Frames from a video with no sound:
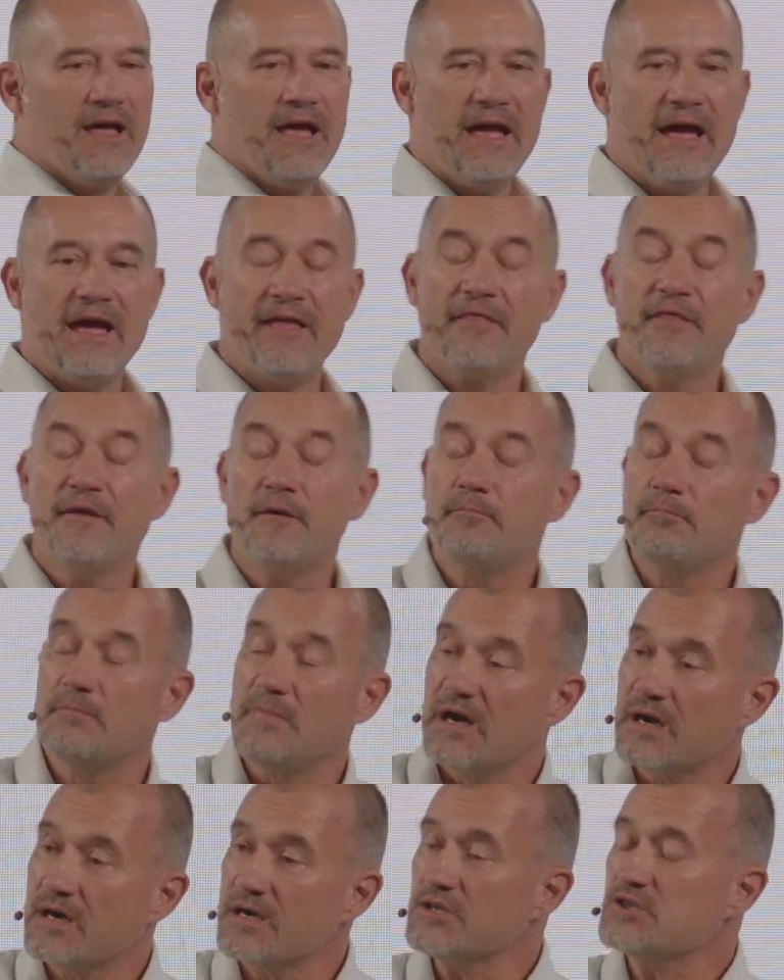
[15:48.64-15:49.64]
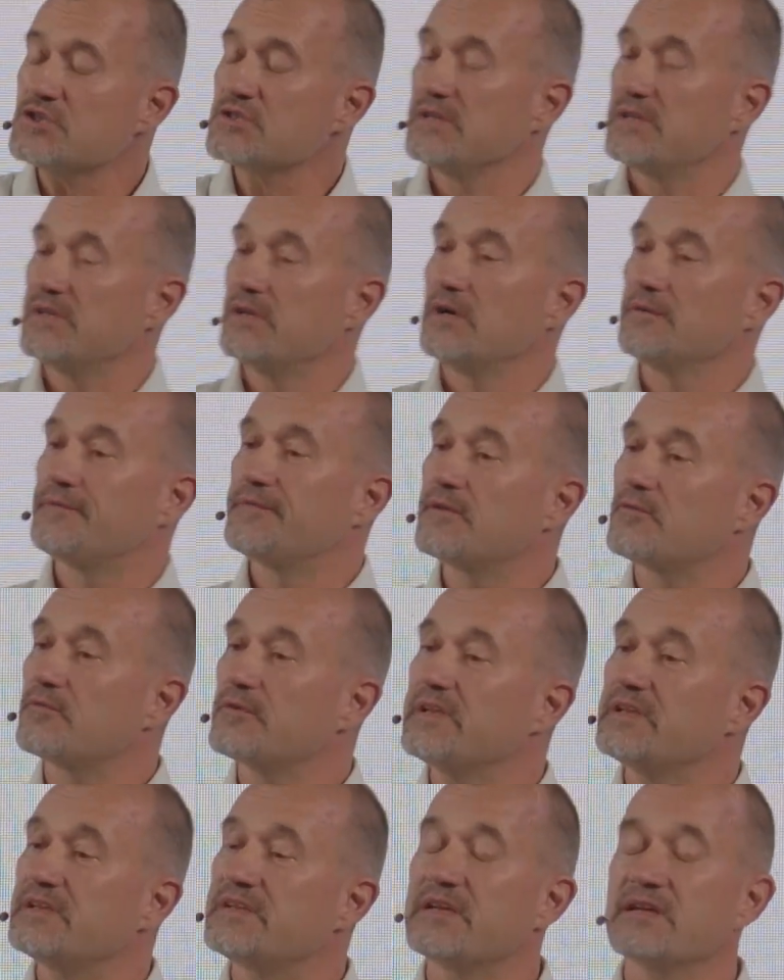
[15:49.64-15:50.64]
And the margin of the
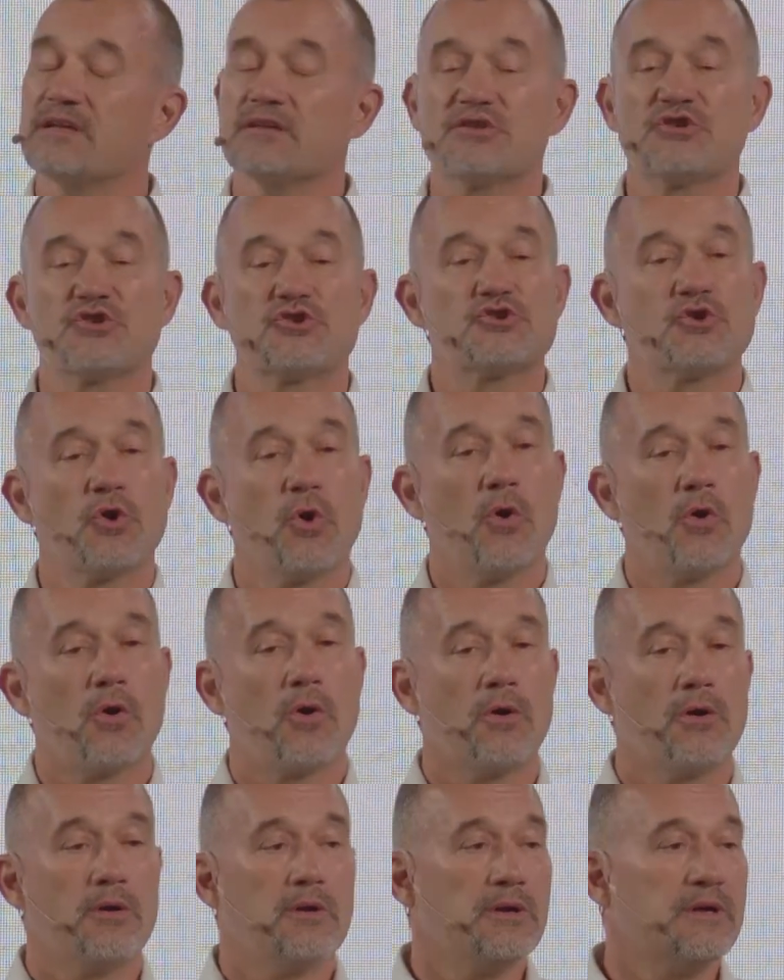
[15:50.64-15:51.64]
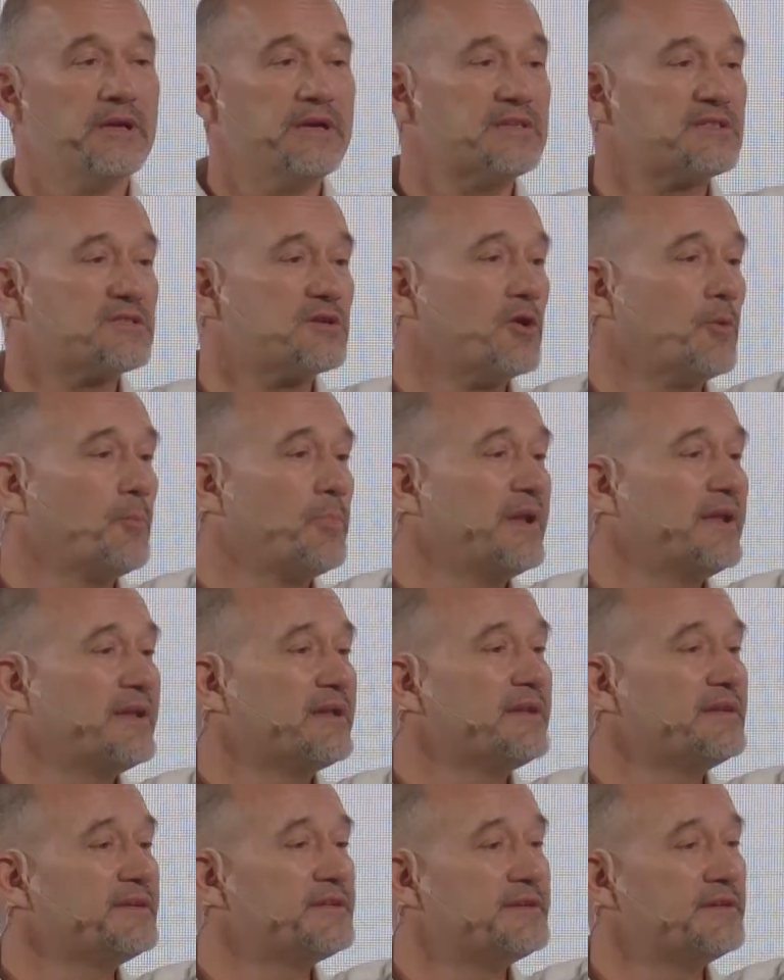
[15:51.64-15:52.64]
retail store is
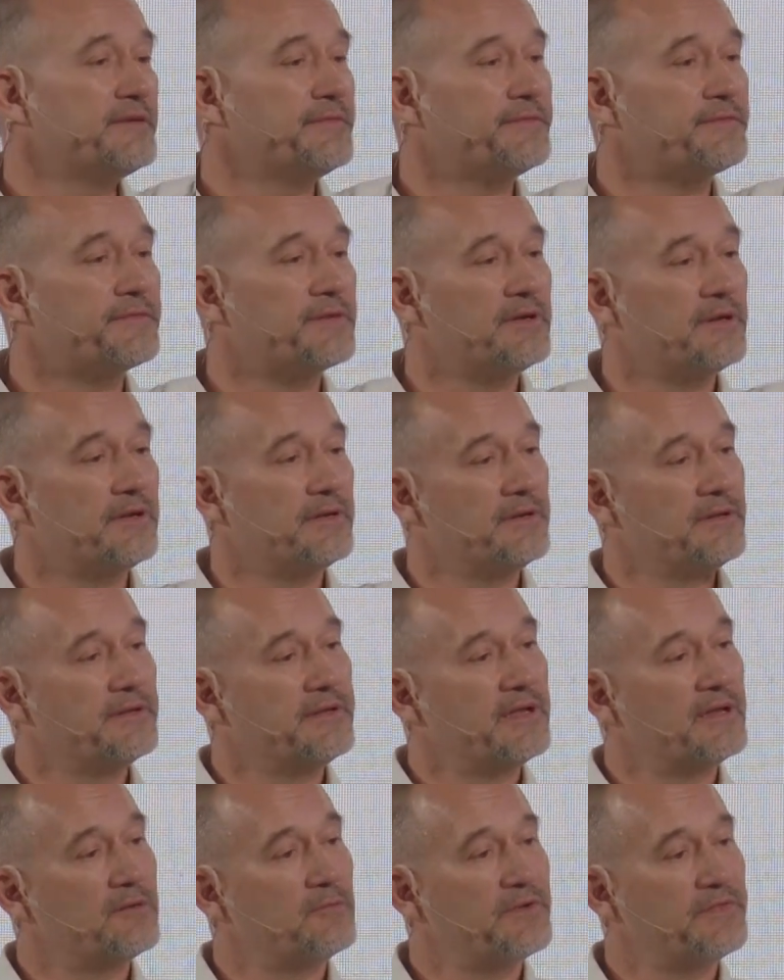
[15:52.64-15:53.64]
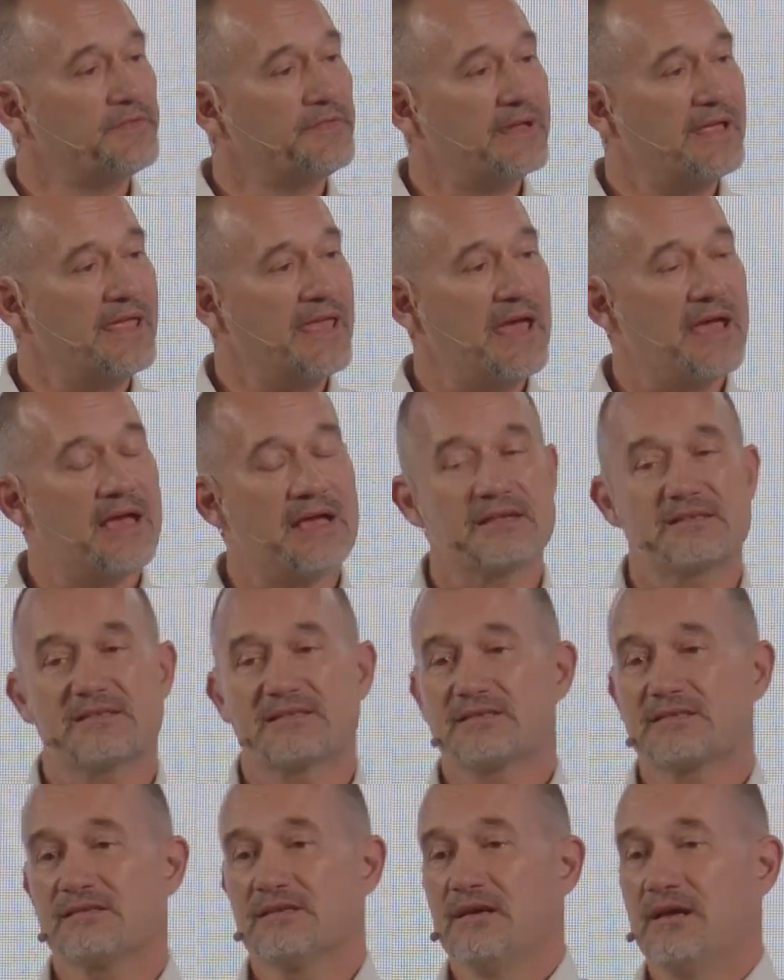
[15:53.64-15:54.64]
completely different than with the
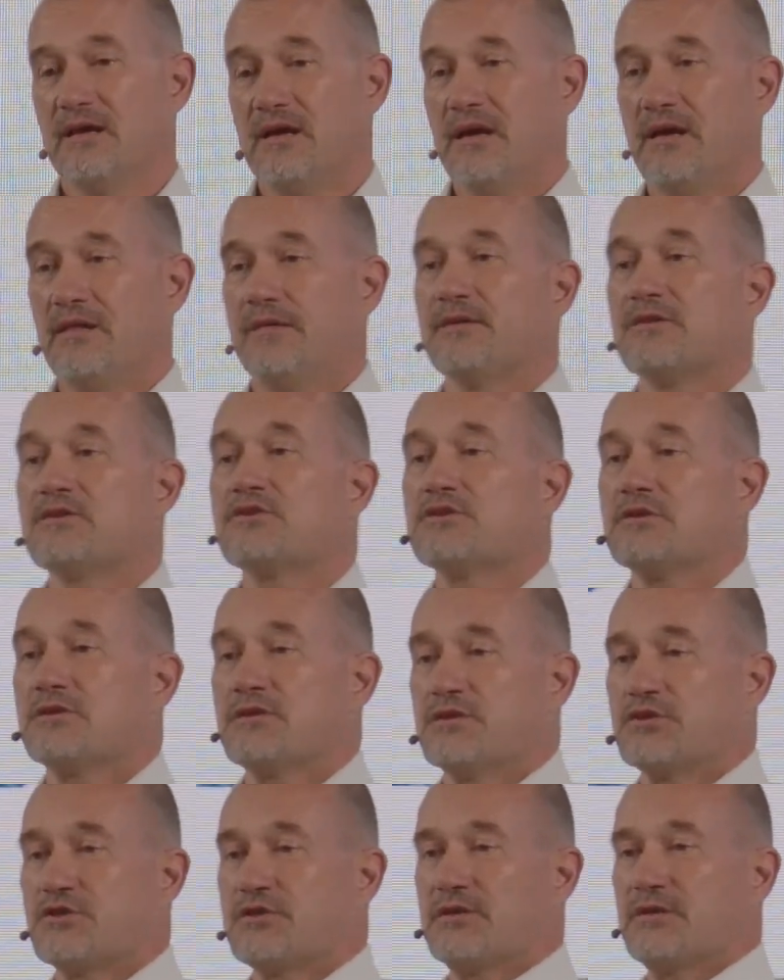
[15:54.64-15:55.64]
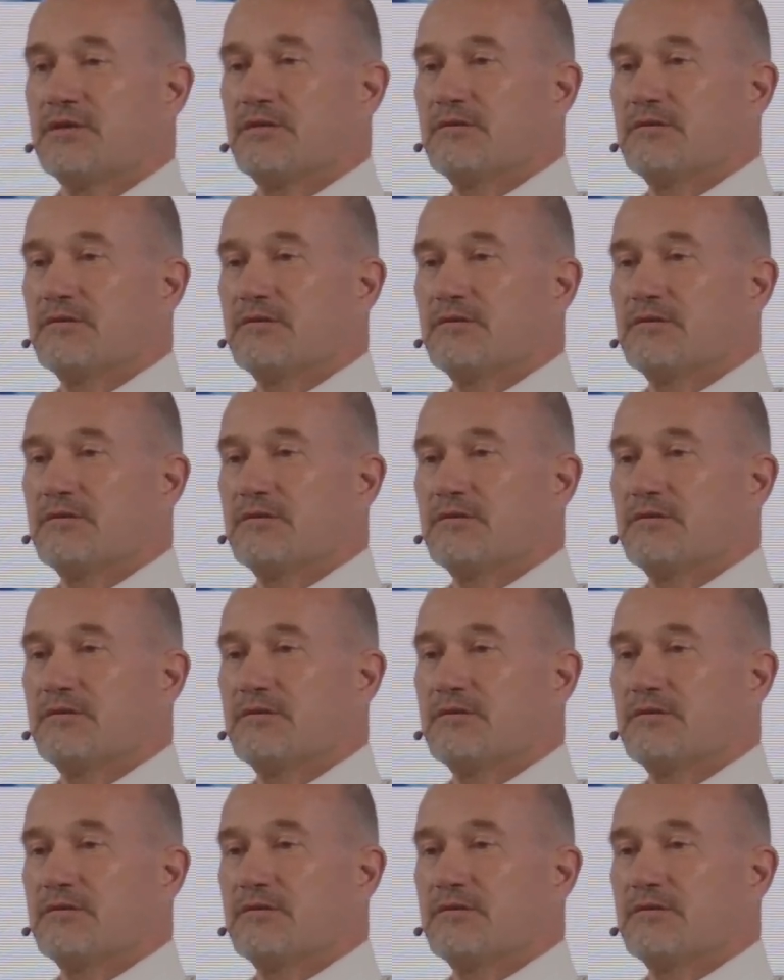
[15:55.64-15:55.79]
gas and the charging.